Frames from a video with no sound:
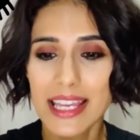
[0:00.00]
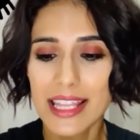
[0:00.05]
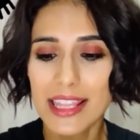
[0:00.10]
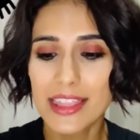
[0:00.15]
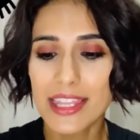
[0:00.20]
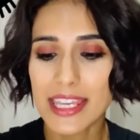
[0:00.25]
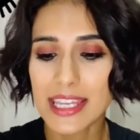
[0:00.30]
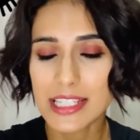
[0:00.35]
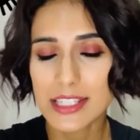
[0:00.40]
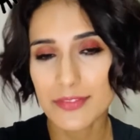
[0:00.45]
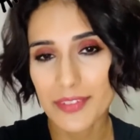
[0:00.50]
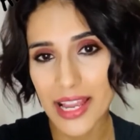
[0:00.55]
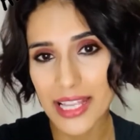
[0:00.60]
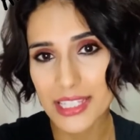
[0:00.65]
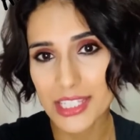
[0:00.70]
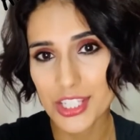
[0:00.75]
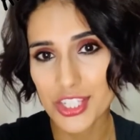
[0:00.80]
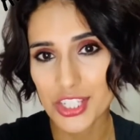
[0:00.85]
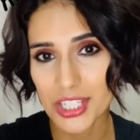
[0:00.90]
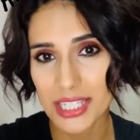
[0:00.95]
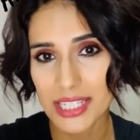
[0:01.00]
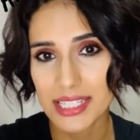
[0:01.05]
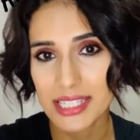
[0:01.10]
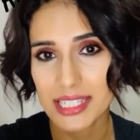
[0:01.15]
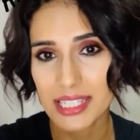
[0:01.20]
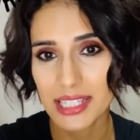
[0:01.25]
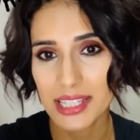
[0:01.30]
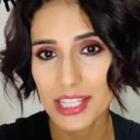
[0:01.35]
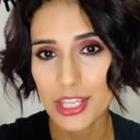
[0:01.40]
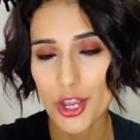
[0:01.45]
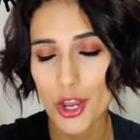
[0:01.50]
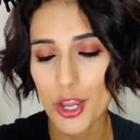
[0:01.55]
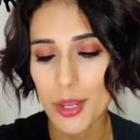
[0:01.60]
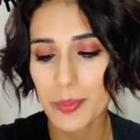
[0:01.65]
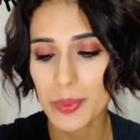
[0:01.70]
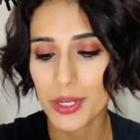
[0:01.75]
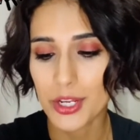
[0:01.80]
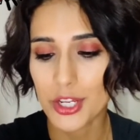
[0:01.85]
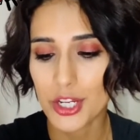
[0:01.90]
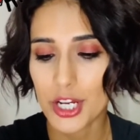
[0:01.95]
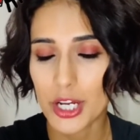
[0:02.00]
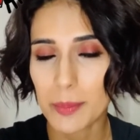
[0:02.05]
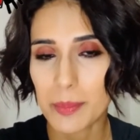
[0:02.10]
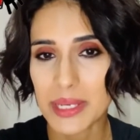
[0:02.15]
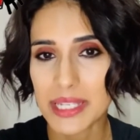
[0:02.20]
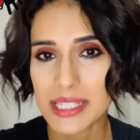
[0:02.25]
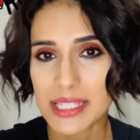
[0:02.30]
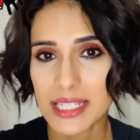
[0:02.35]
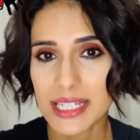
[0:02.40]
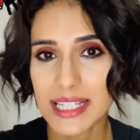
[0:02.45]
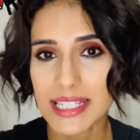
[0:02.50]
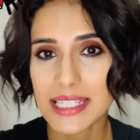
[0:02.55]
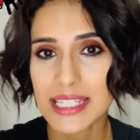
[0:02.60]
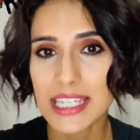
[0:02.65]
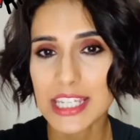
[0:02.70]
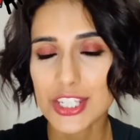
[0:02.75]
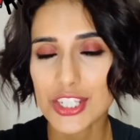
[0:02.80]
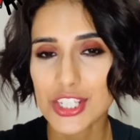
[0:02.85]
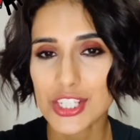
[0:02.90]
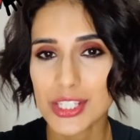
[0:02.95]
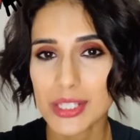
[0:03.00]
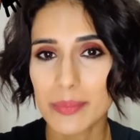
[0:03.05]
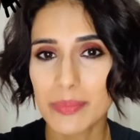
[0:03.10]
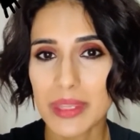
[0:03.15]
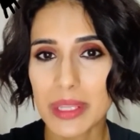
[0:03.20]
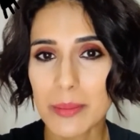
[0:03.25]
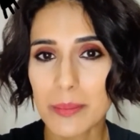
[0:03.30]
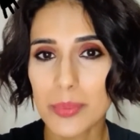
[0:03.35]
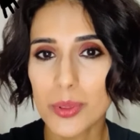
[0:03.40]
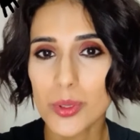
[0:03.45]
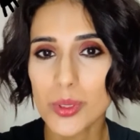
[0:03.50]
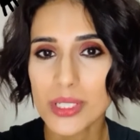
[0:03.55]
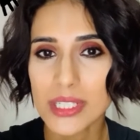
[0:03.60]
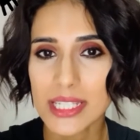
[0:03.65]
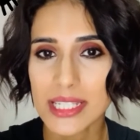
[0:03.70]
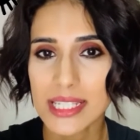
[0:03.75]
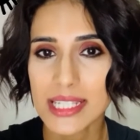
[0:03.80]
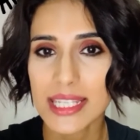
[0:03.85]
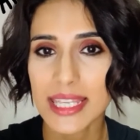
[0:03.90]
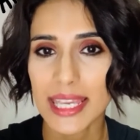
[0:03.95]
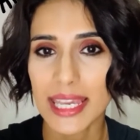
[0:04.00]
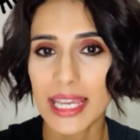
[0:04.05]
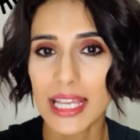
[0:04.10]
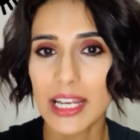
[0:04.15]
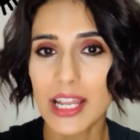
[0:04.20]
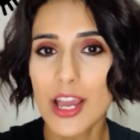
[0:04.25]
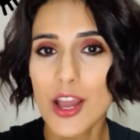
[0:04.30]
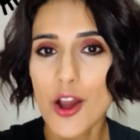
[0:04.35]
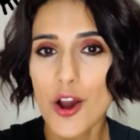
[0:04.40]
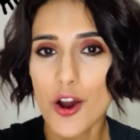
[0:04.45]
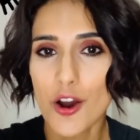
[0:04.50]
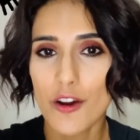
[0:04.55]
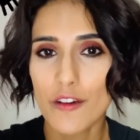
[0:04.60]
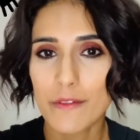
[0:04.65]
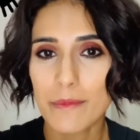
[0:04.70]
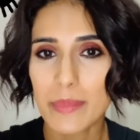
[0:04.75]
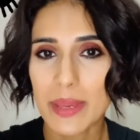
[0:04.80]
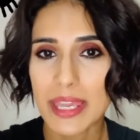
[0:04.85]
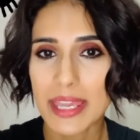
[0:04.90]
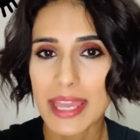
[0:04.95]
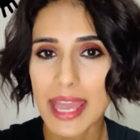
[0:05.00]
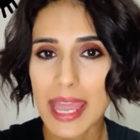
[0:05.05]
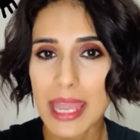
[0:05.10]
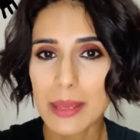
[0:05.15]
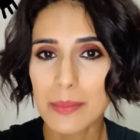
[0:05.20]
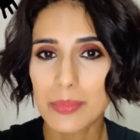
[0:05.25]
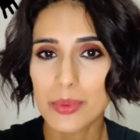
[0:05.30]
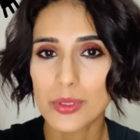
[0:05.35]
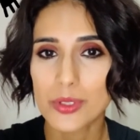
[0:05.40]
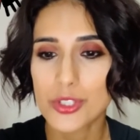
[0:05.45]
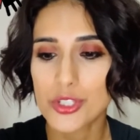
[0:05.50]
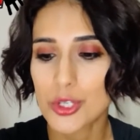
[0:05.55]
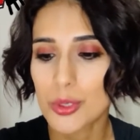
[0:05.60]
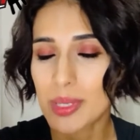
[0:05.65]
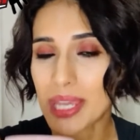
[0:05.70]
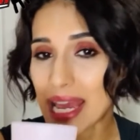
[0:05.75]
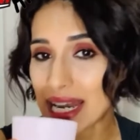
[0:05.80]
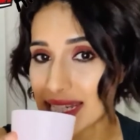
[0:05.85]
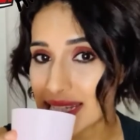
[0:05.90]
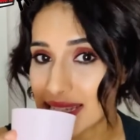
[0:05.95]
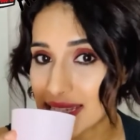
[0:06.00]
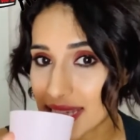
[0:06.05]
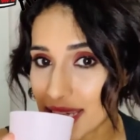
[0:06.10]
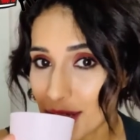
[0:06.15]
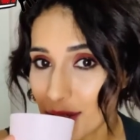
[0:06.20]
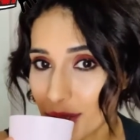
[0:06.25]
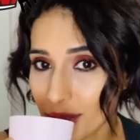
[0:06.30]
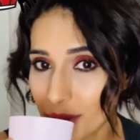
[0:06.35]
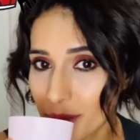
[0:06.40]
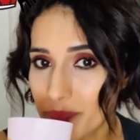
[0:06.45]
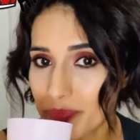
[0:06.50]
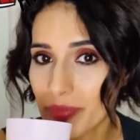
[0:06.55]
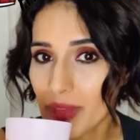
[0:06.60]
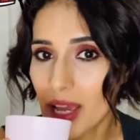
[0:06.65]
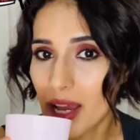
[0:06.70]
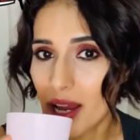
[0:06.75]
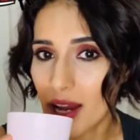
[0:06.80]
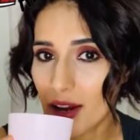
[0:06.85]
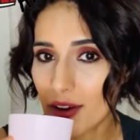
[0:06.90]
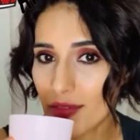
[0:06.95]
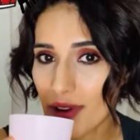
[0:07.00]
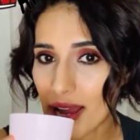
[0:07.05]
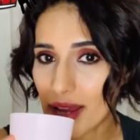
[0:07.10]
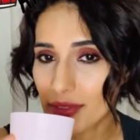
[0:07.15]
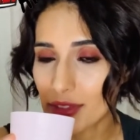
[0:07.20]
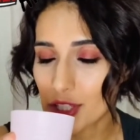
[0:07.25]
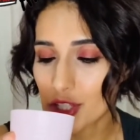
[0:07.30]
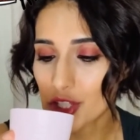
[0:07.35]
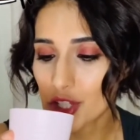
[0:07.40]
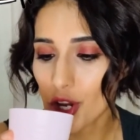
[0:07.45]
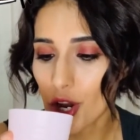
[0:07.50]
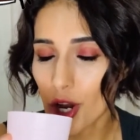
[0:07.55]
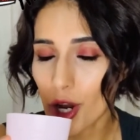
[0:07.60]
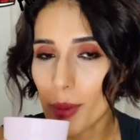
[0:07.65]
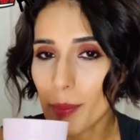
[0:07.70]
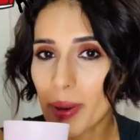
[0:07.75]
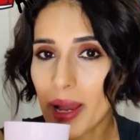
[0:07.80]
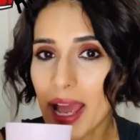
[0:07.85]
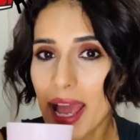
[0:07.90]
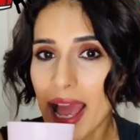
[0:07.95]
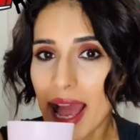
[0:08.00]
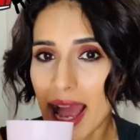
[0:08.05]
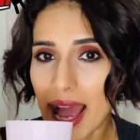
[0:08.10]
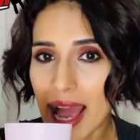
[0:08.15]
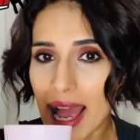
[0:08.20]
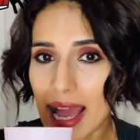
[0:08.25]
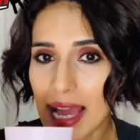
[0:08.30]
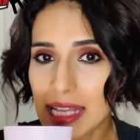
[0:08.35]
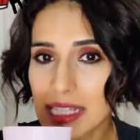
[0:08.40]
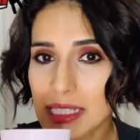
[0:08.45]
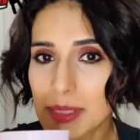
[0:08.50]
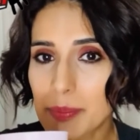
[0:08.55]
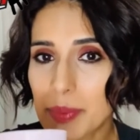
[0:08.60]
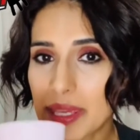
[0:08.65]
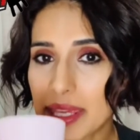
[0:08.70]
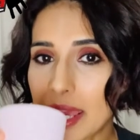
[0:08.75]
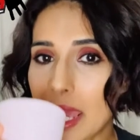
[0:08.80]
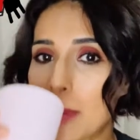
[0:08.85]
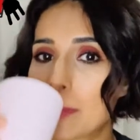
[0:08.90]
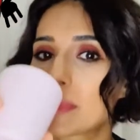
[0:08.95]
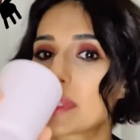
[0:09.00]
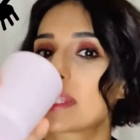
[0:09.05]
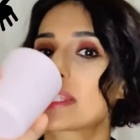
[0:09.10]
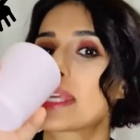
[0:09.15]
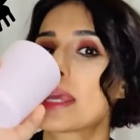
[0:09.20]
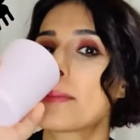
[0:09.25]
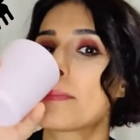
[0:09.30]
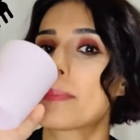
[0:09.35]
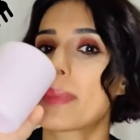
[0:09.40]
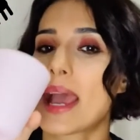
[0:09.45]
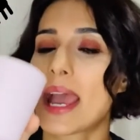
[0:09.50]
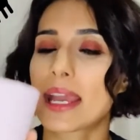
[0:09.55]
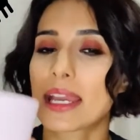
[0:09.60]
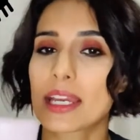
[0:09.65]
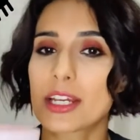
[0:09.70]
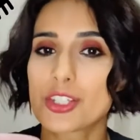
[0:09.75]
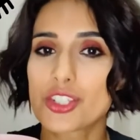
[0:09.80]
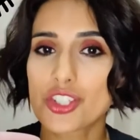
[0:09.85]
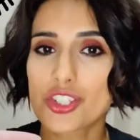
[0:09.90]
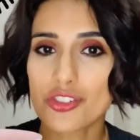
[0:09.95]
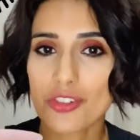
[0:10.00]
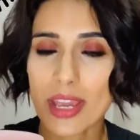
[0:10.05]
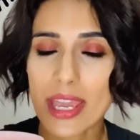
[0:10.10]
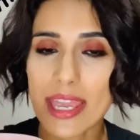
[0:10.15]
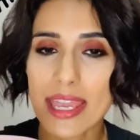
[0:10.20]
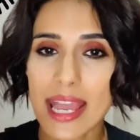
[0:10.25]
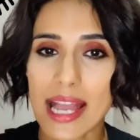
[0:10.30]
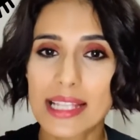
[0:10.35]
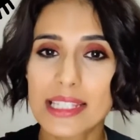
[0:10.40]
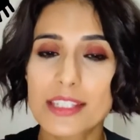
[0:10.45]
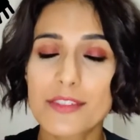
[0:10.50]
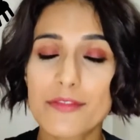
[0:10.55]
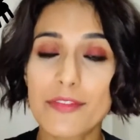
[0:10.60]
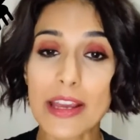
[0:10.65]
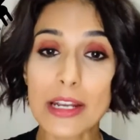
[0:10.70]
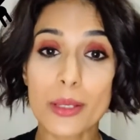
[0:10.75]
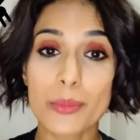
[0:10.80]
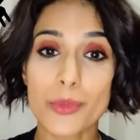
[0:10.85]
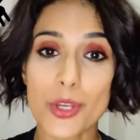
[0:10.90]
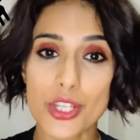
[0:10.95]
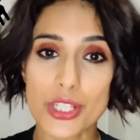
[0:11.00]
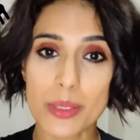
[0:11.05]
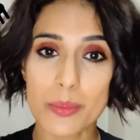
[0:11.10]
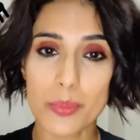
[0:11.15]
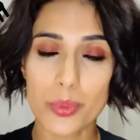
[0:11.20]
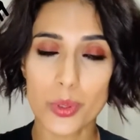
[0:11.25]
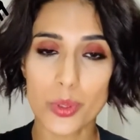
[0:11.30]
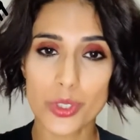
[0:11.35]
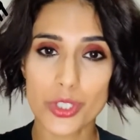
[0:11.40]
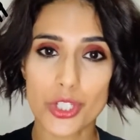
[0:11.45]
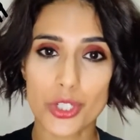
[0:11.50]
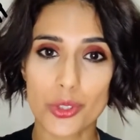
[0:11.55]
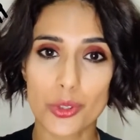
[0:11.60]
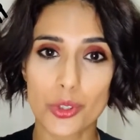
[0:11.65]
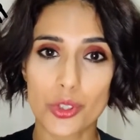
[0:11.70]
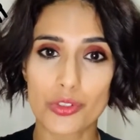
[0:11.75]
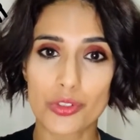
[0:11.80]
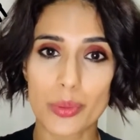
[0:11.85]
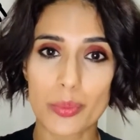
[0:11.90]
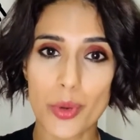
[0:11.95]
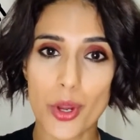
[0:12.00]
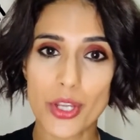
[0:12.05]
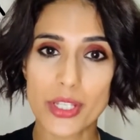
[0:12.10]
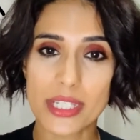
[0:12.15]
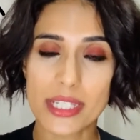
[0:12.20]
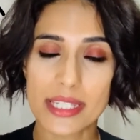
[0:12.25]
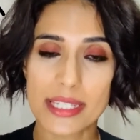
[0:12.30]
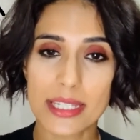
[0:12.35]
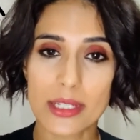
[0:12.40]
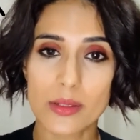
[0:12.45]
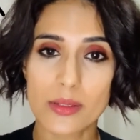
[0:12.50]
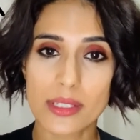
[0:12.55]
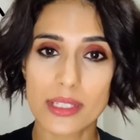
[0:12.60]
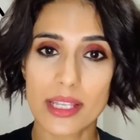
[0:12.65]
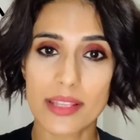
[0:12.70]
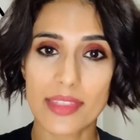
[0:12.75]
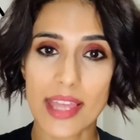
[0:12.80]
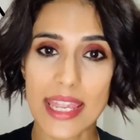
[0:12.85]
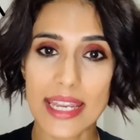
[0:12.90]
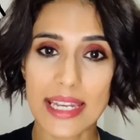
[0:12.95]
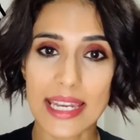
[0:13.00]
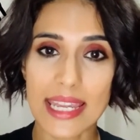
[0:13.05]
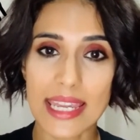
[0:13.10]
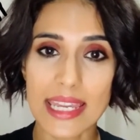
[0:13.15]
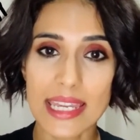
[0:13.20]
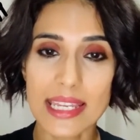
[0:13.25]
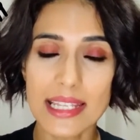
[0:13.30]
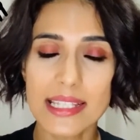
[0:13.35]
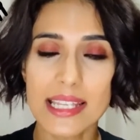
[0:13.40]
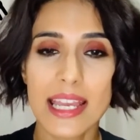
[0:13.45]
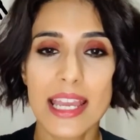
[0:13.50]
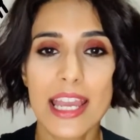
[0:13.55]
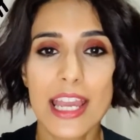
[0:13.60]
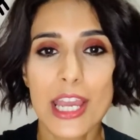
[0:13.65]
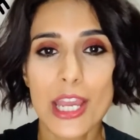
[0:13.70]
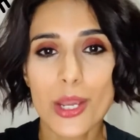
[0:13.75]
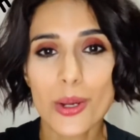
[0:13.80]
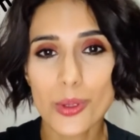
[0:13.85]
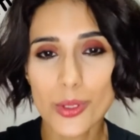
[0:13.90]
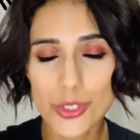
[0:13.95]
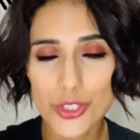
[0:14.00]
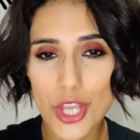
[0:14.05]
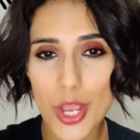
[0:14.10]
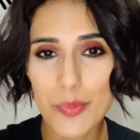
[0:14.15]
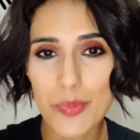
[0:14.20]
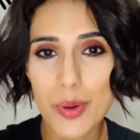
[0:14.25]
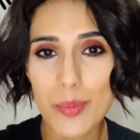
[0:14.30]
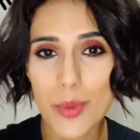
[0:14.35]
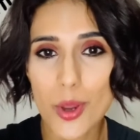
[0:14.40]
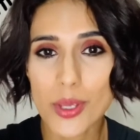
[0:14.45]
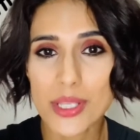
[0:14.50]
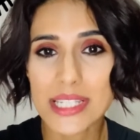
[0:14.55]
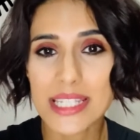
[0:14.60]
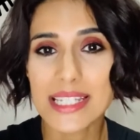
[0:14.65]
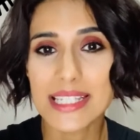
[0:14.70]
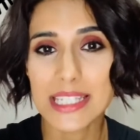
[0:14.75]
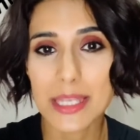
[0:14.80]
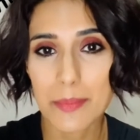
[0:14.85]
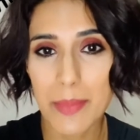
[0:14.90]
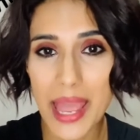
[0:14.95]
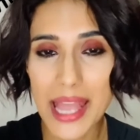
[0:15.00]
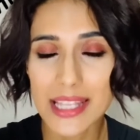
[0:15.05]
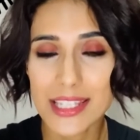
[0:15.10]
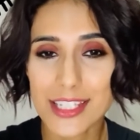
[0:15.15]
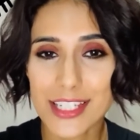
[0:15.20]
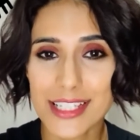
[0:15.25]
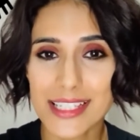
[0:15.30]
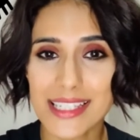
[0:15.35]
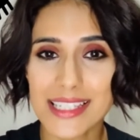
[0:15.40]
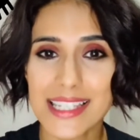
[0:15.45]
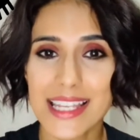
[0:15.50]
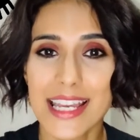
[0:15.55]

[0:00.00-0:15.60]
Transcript: The advantages to the open cup is that it teaches them the important skill of being able to get a seal around the top and being able to tip back and drink and develop those important oral motor skills that they need. It also promotes independence.